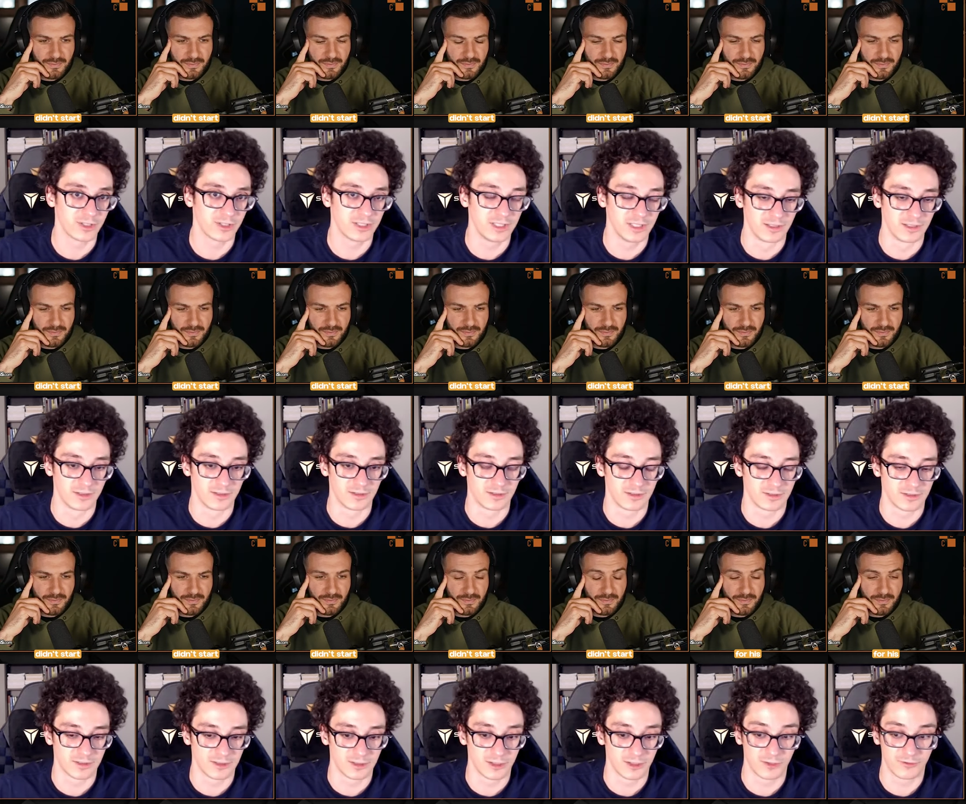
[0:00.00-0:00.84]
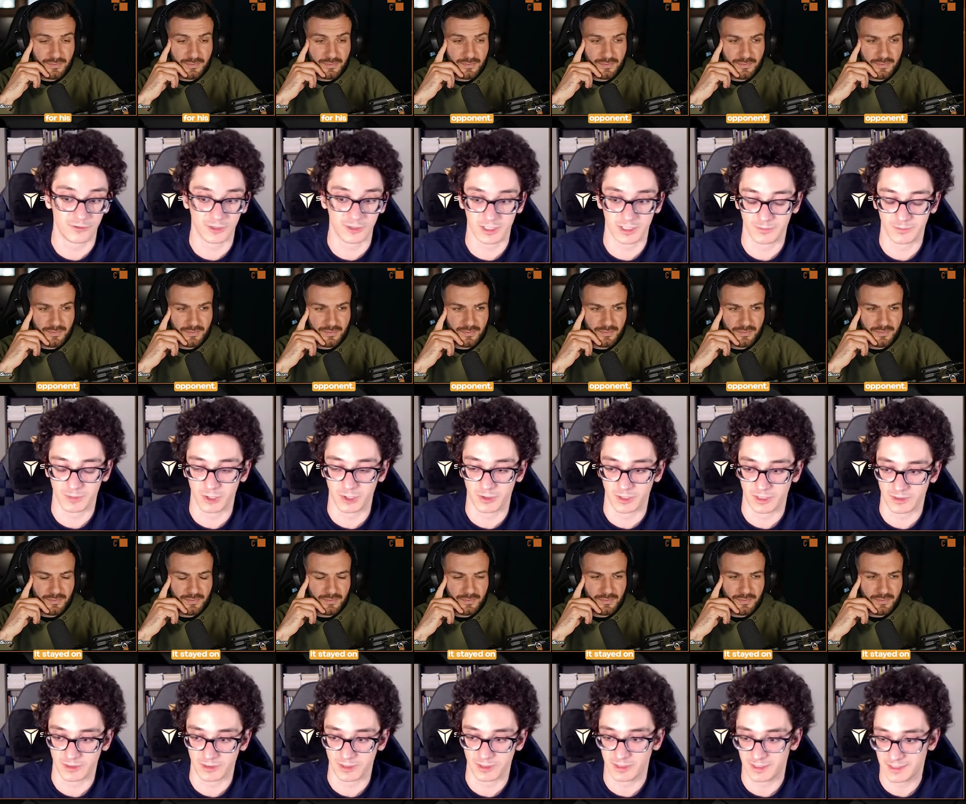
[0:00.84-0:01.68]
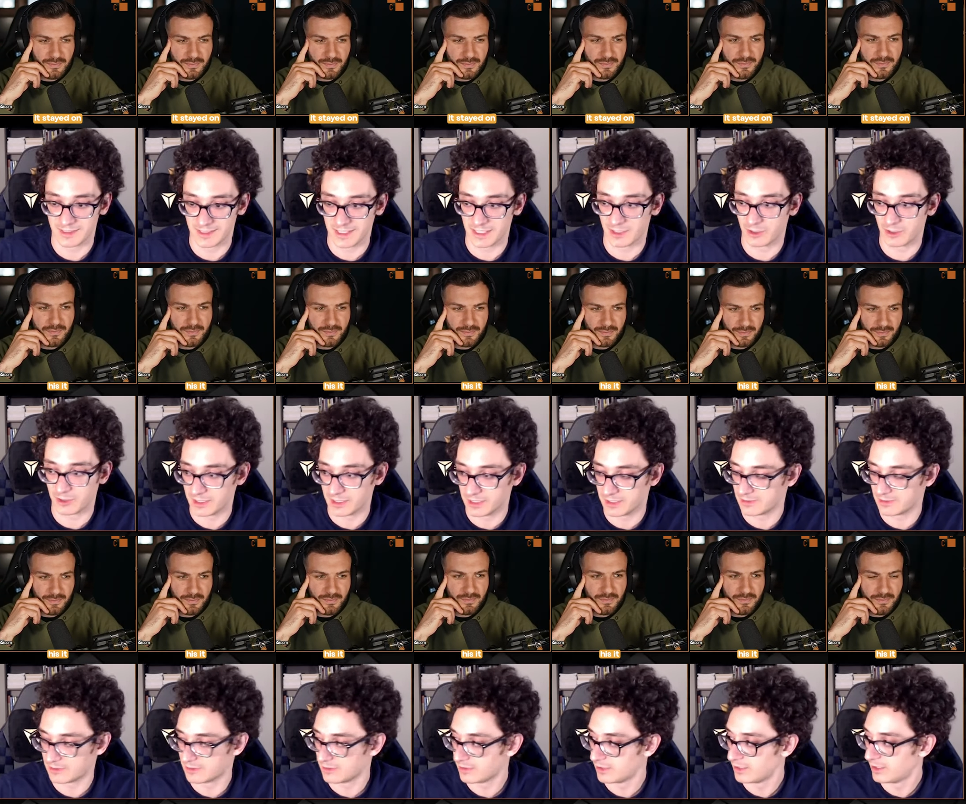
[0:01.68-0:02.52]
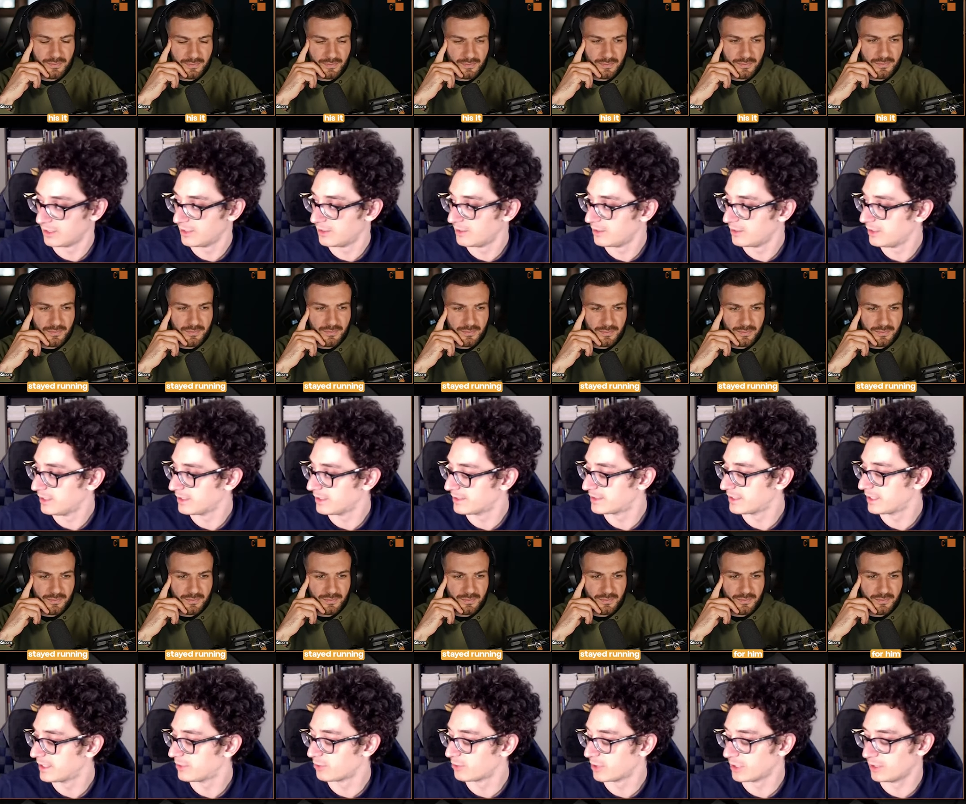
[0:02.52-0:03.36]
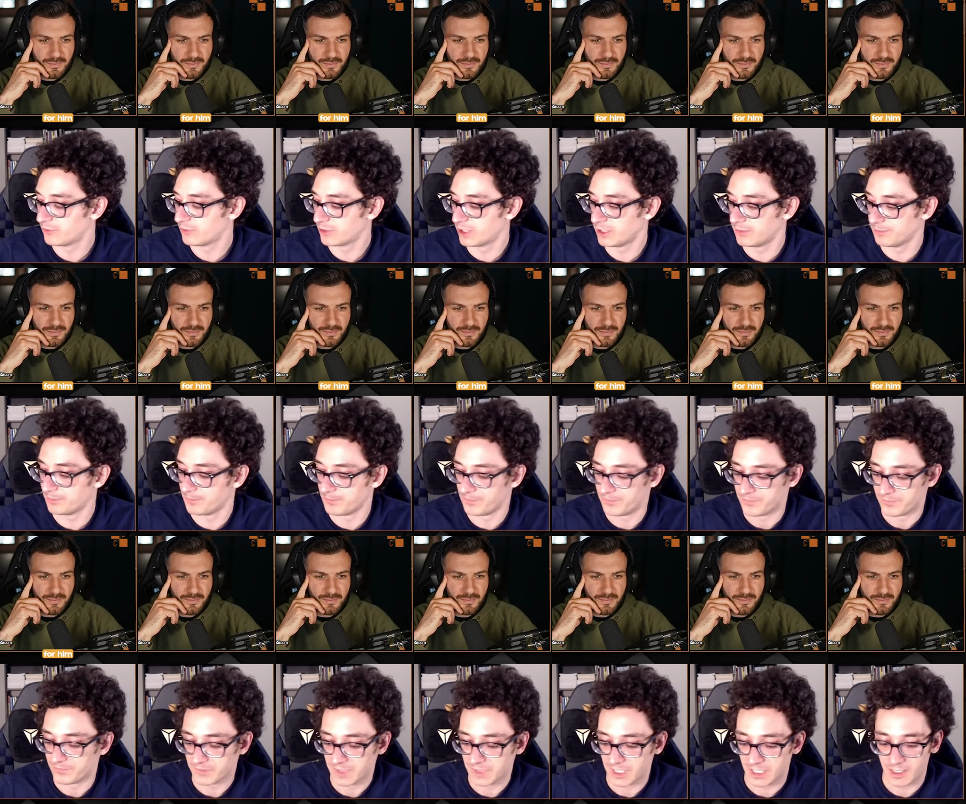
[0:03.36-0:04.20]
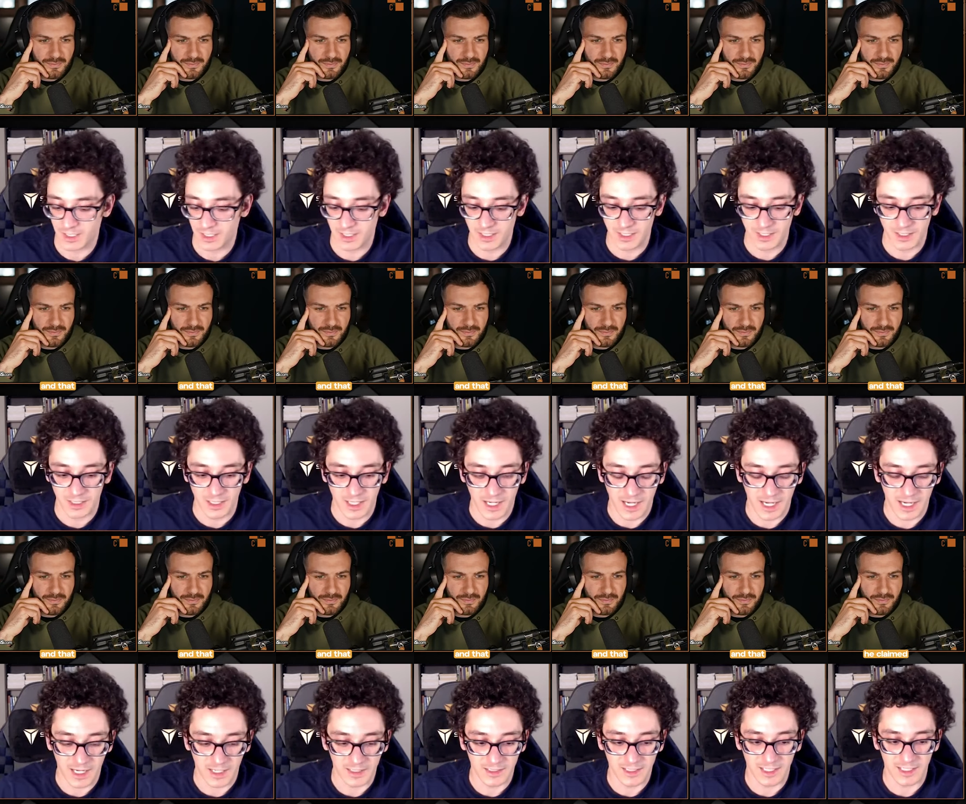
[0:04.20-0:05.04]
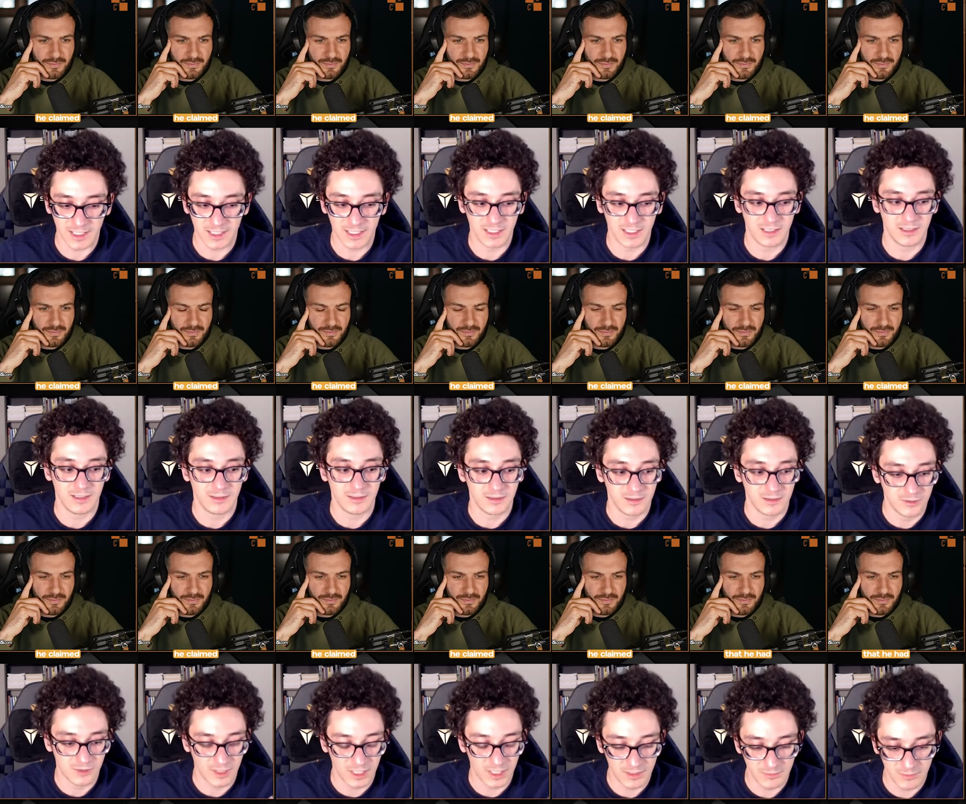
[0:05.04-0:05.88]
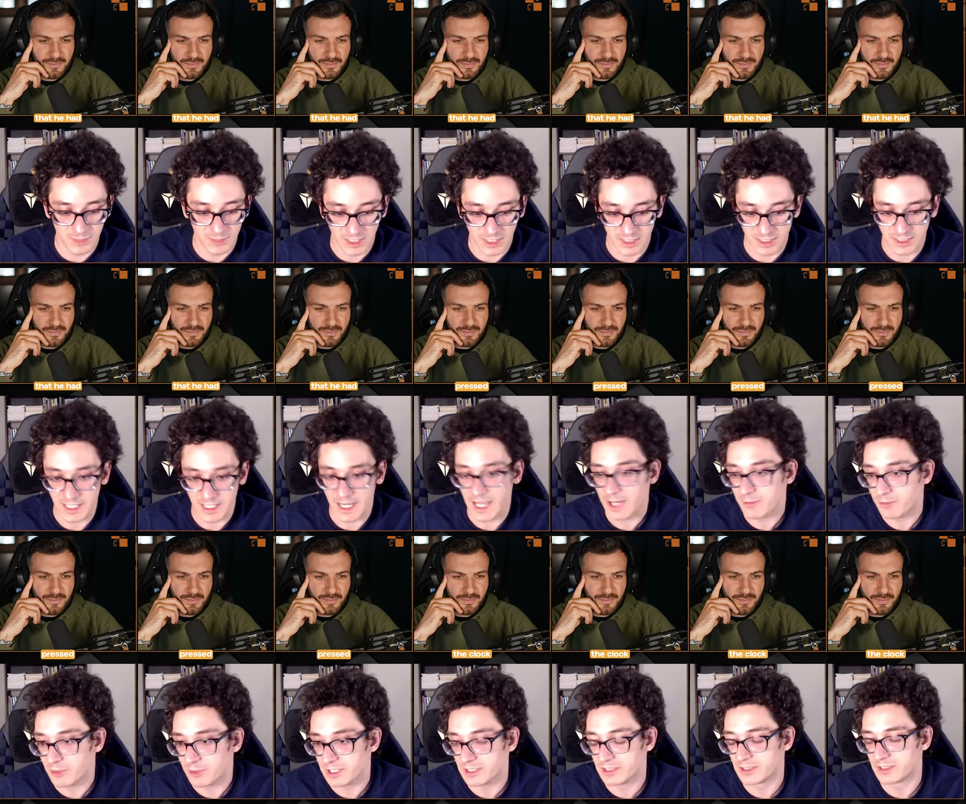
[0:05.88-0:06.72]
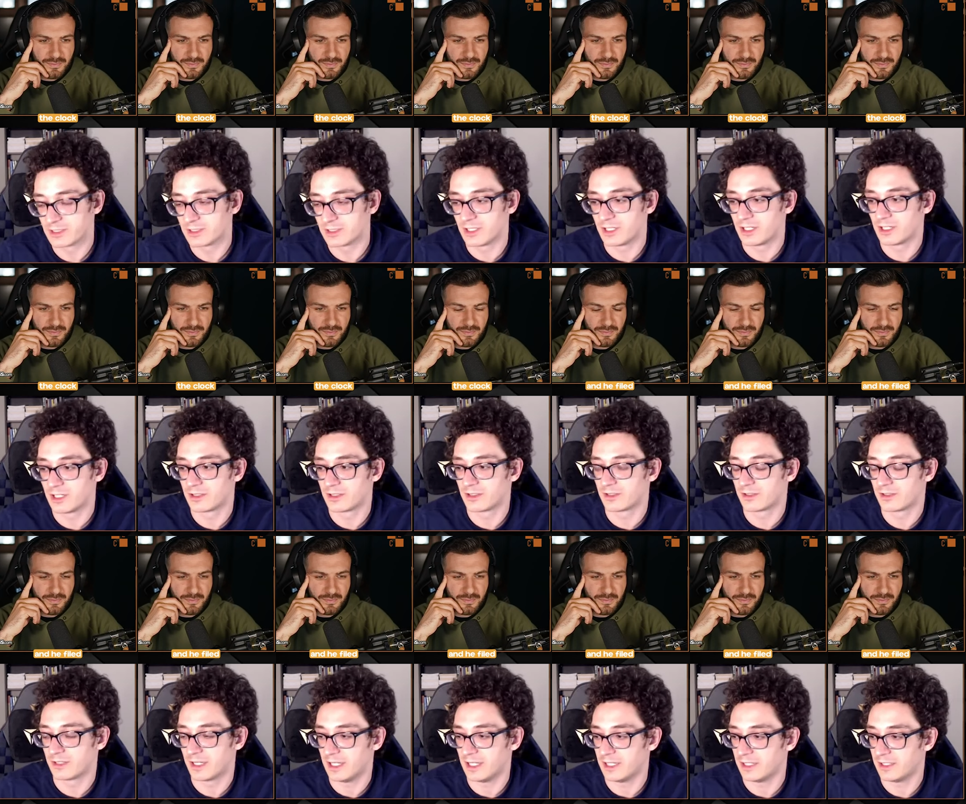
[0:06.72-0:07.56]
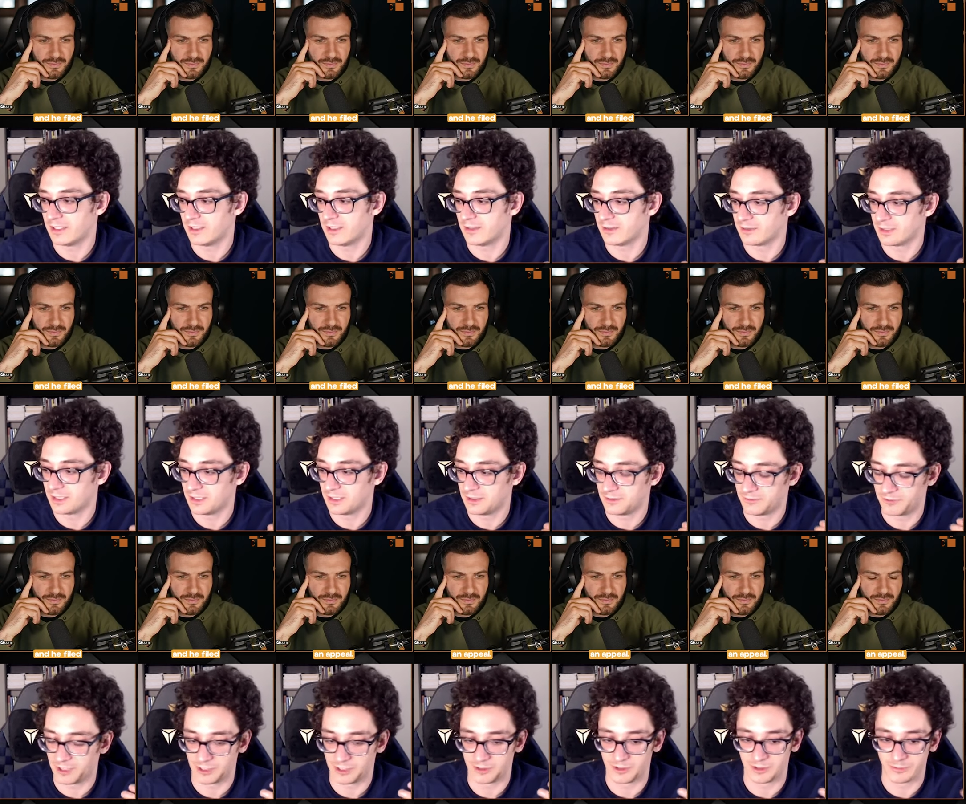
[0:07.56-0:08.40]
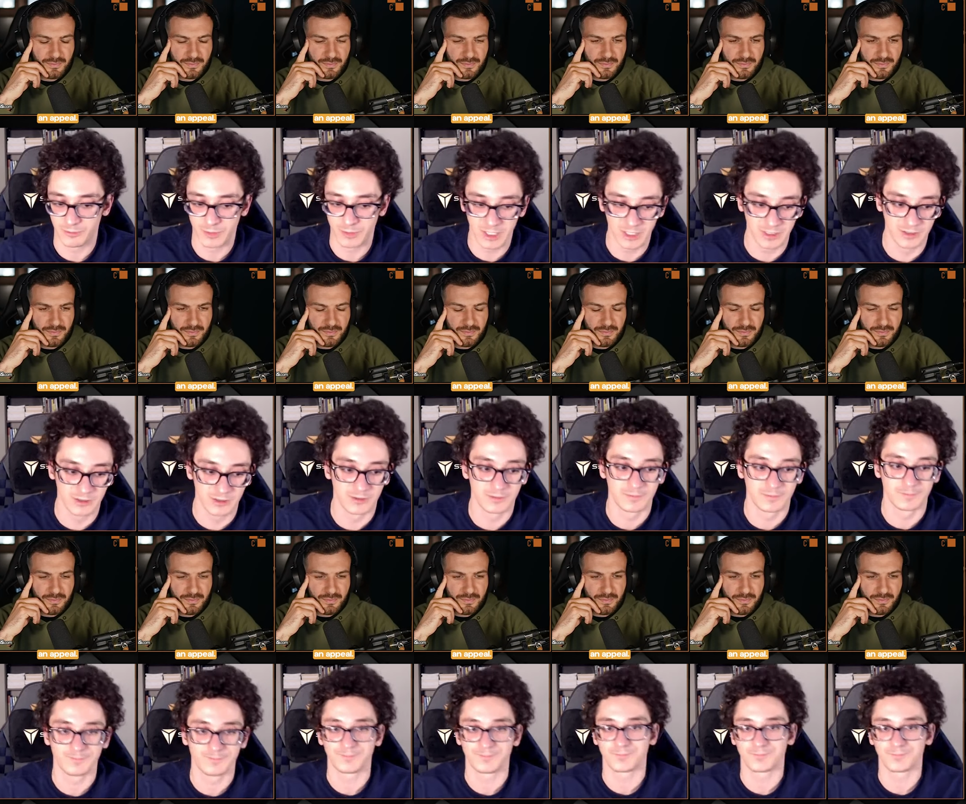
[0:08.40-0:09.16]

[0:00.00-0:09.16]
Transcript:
Speaker 1: didn't start for his opponent. It stayed on his, it stayed running for him. And then he claimed that he had pressed the clock, and he filed an appeal.